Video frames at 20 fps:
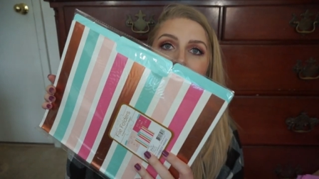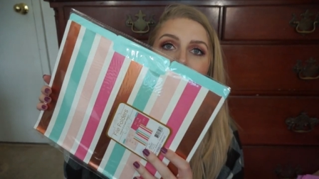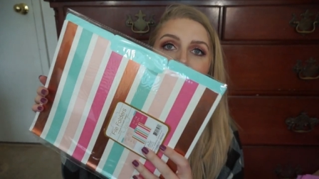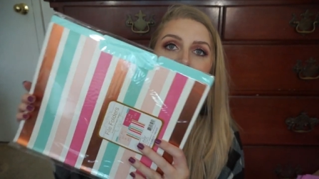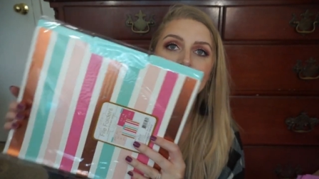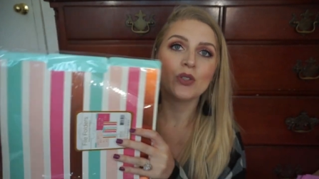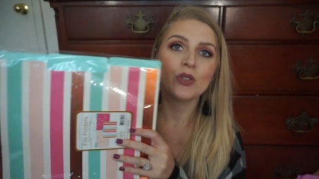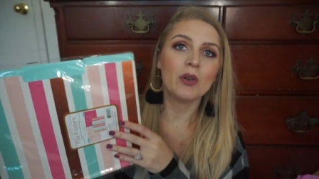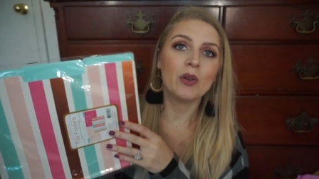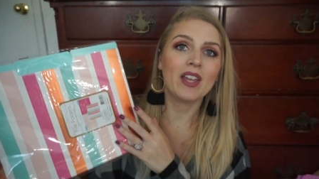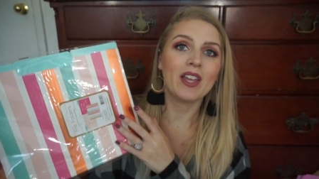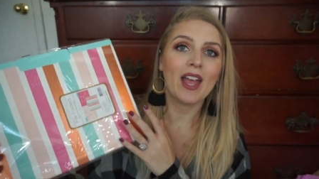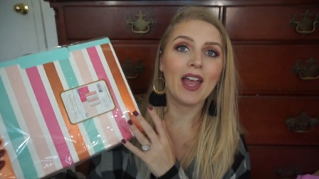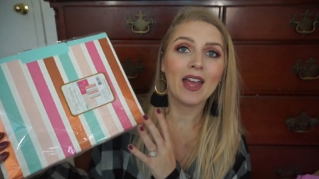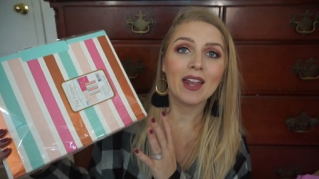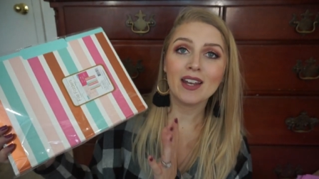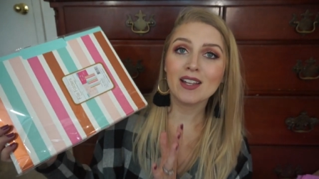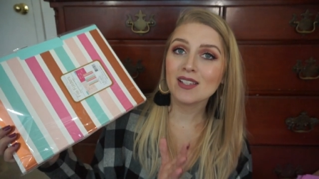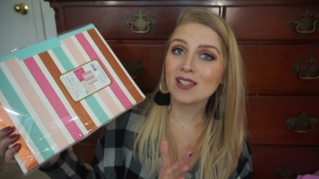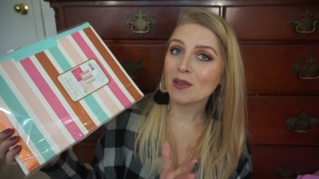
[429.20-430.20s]
So
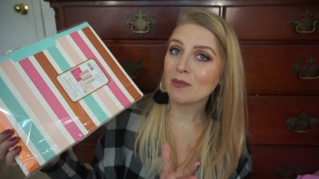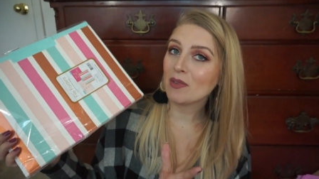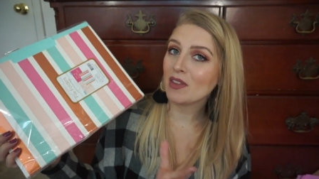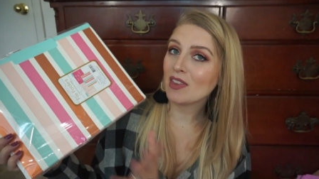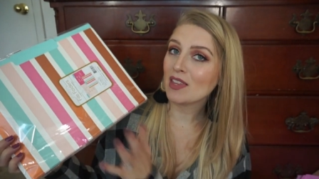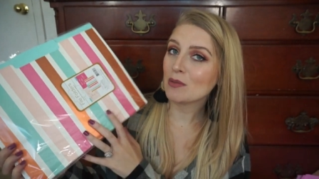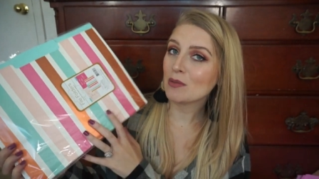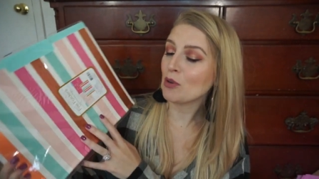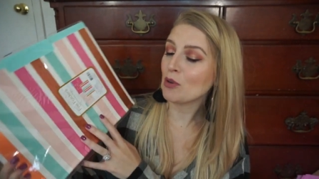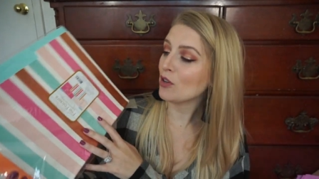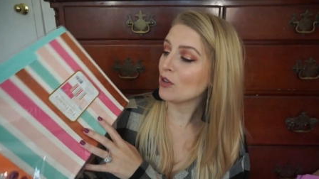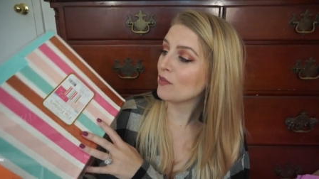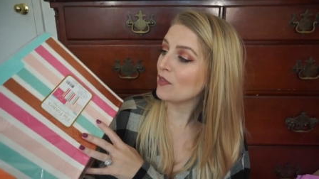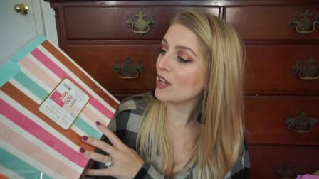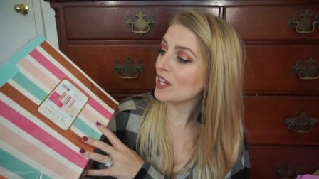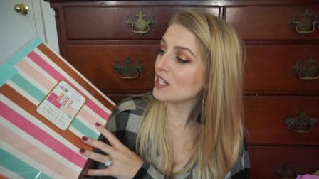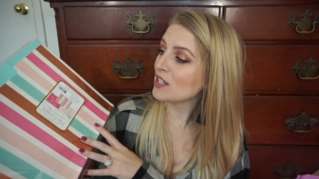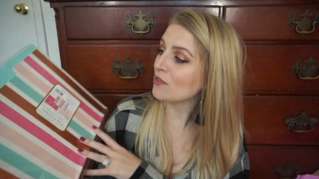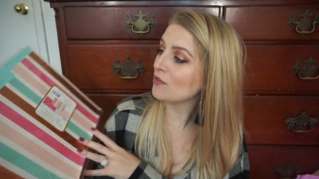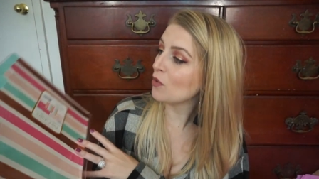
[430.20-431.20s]
again, something that's
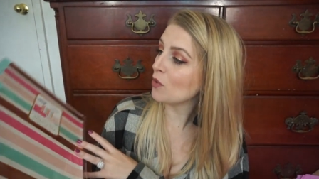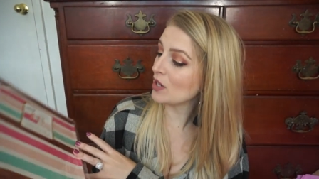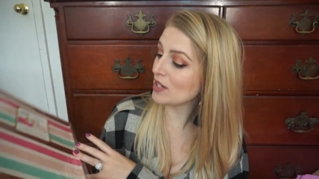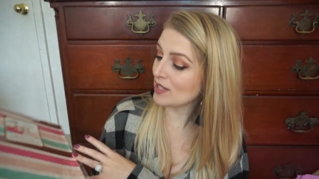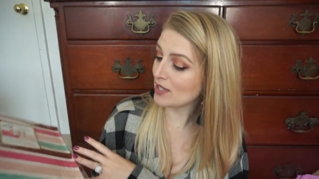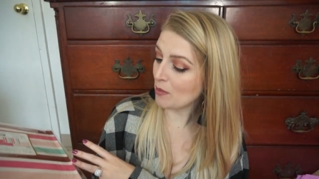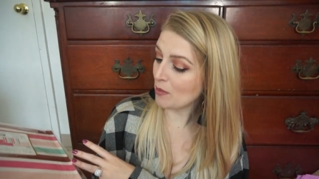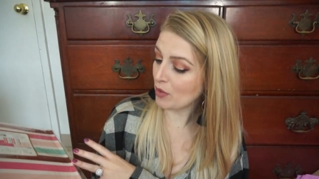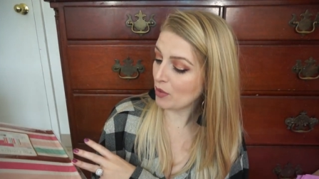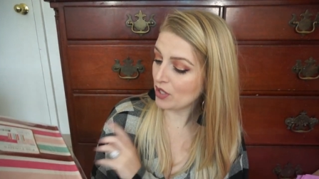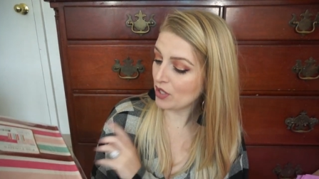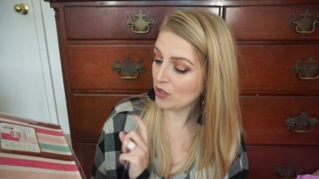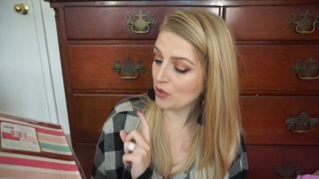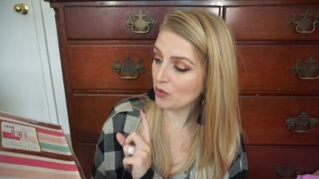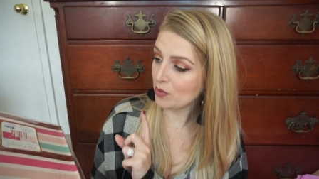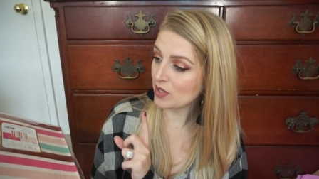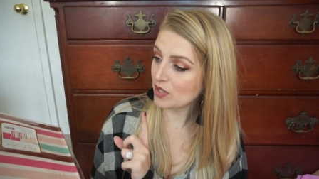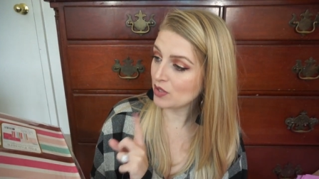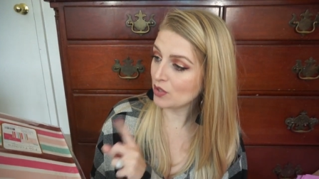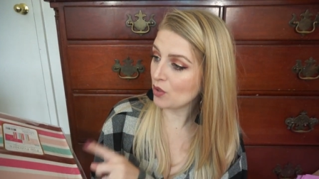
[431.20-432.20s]
perfect for someone
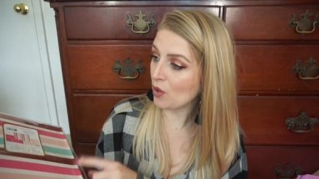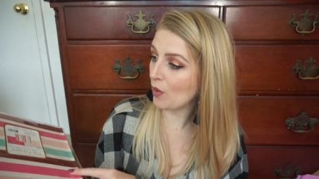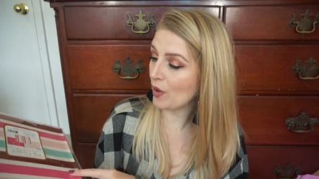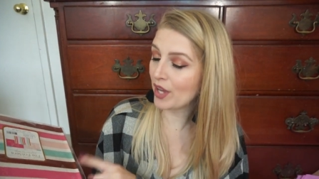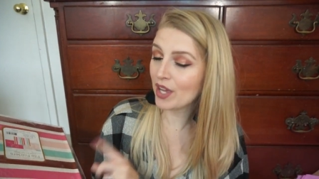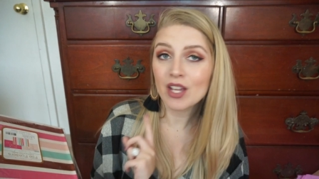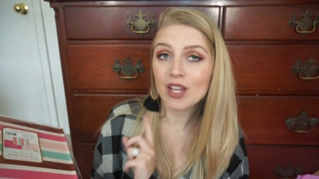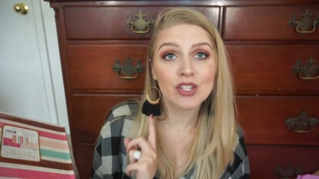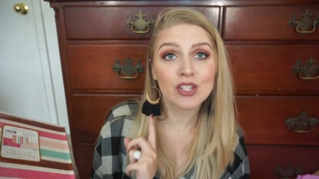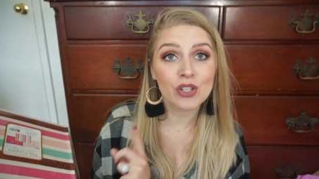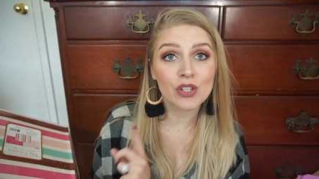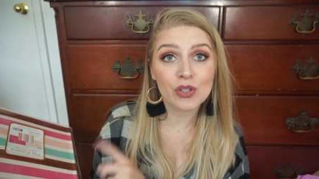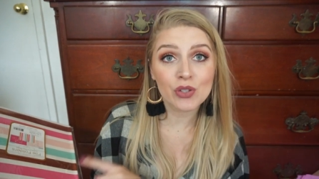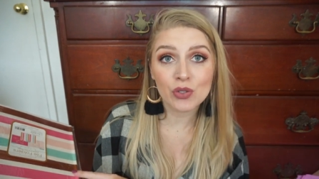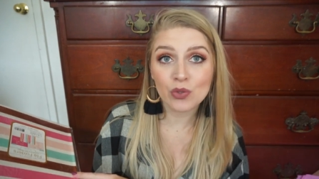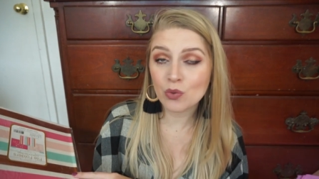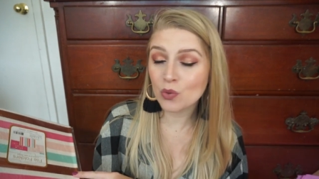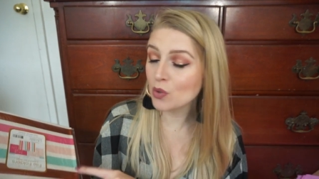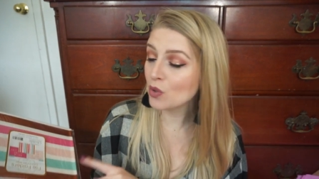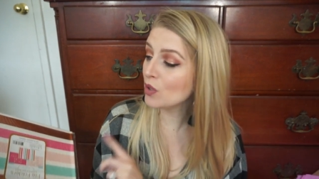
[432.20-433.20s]
who is going to
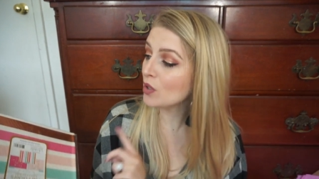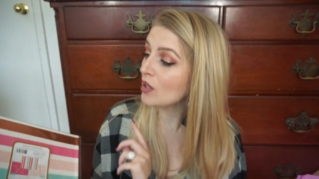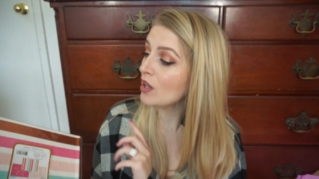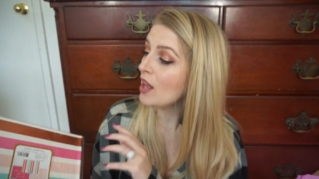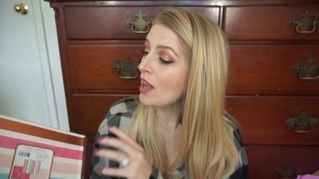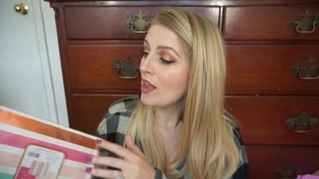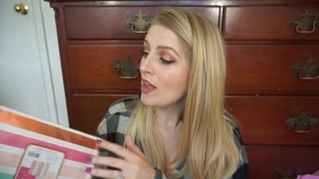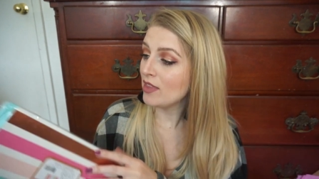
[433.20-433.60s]
school.